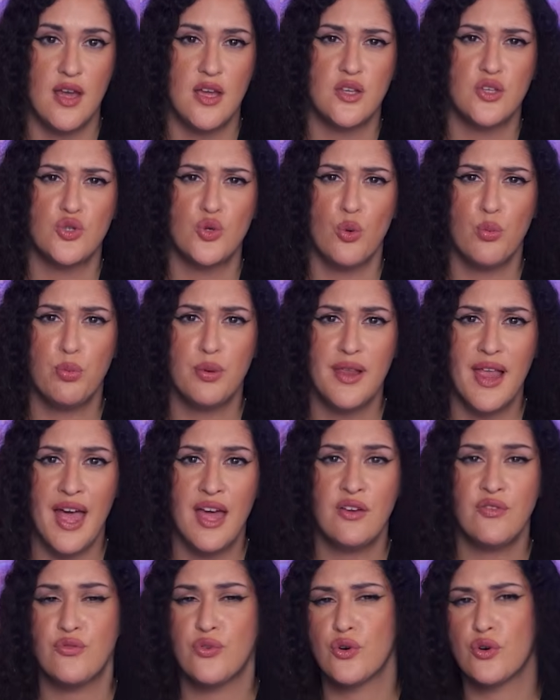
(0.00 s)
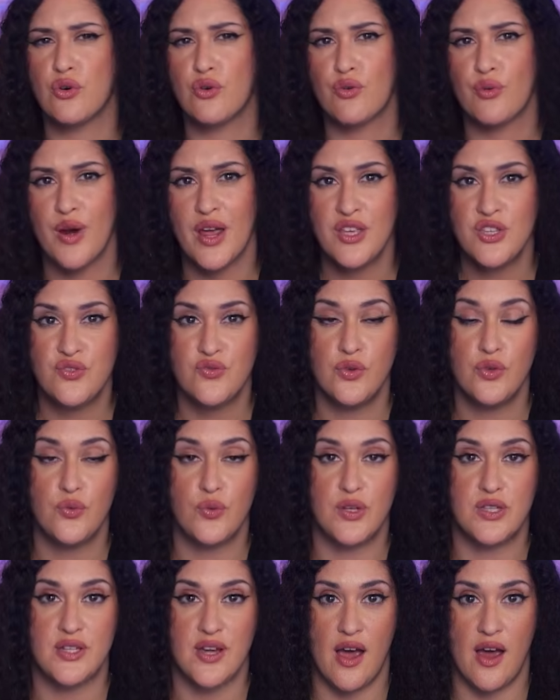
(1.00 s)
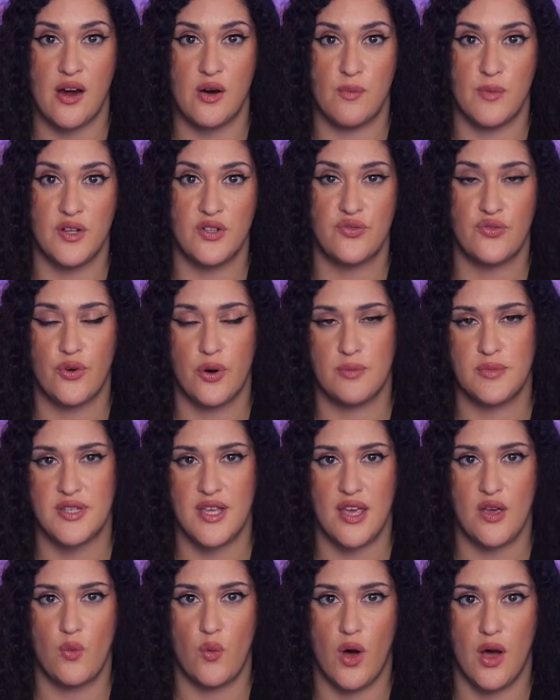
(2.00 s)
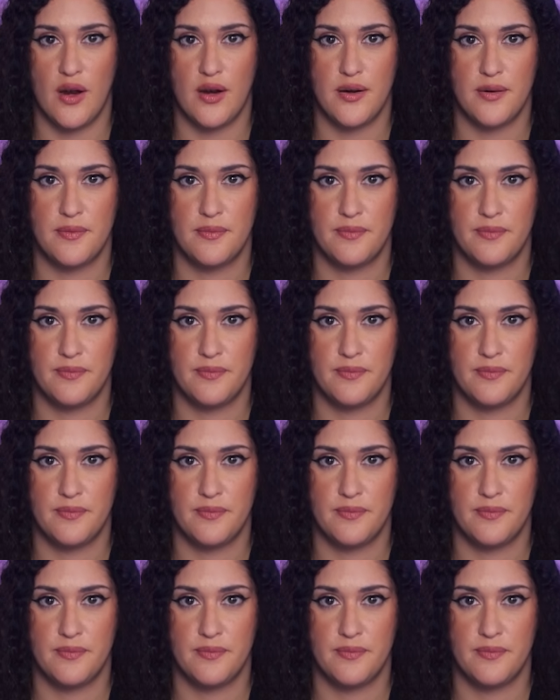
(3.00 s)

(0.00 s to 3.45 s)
so plan for graceful retirement from day one.